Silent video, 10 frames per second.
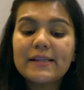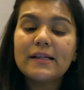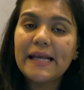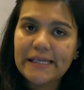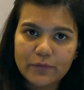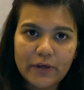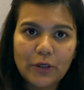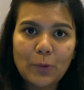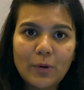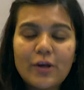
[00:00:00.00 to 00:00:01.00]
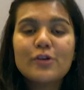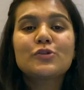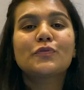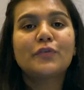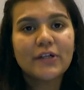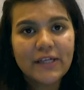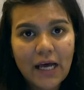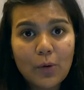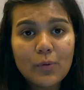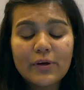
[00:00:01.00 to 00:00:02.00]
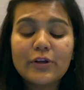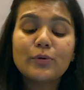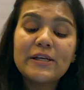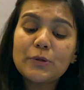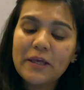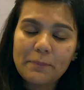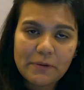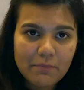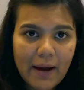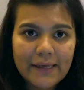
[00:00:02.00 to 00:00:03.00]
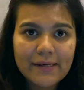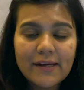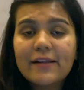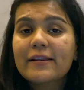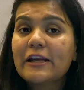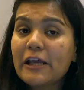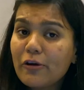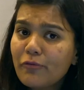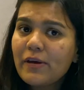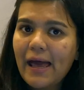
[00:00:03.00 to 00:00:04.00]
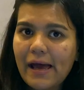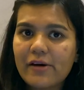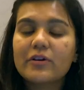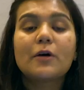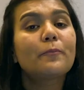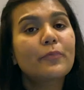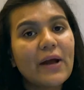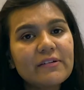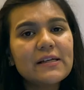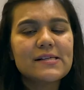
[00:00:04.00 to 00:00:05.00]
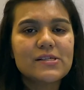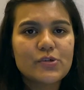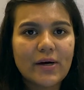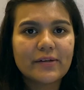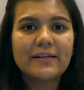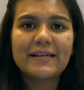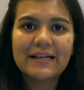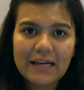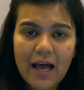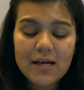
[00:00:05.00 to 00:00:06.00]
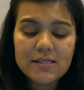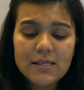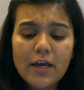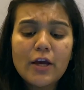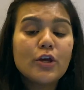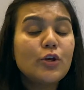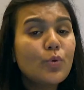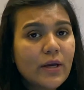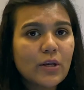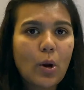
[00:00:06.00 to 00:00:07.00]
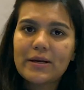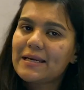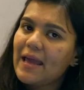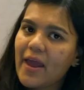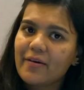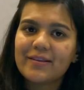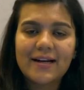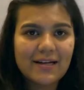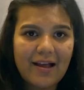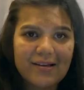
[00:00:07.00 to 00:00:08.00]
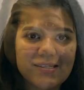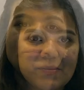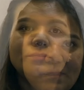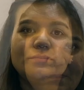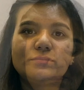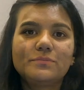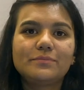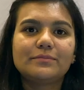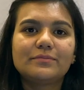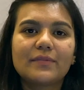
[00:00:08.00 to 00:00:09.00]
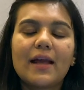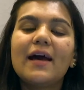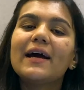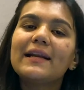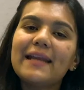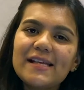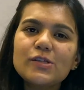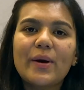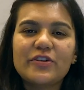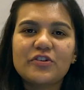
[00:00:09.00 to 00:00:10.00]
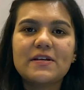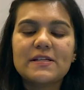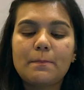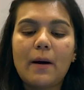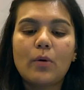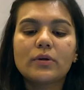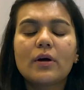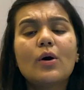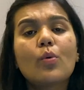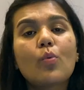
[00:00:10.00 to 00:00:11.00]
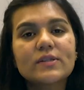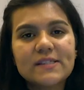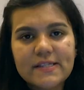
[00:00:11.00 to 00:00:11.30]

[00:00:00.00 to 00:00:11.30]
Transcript: in the later video. So for now, you need to keep in mind that if we have a private constructor in a class, you cannot inherit that class. Next question is about what